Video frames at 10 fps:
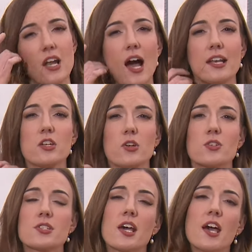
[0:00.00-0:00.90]
Nine
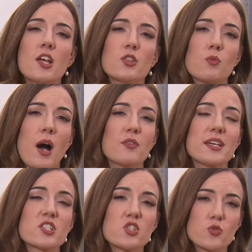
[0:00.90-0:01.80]
News that while
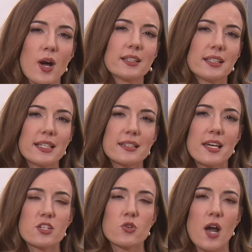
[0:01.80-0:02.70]
they're struggling,
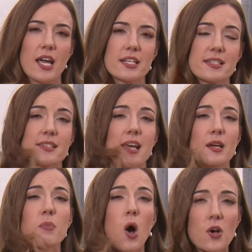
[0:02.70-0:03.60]
they're trying to
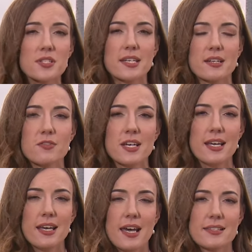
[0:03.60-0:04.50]
stay positive,
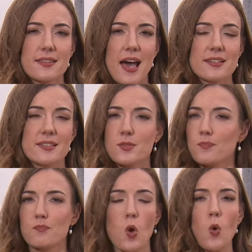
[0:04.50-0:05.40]
as that's
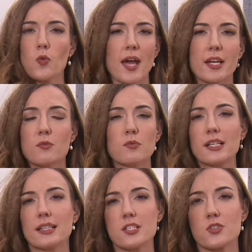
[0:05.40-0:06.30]
all they can
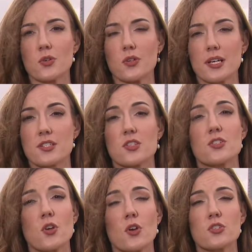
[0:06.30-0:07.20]
really do as the
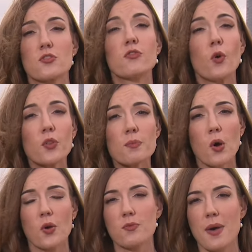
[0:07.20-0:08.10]
search for the
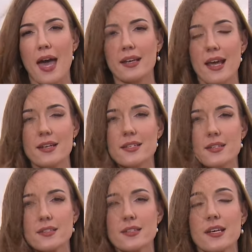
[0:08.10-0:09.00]
Perth man
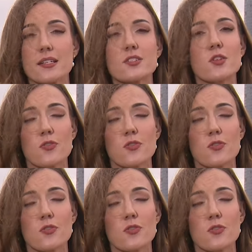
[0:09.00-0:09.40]
enters its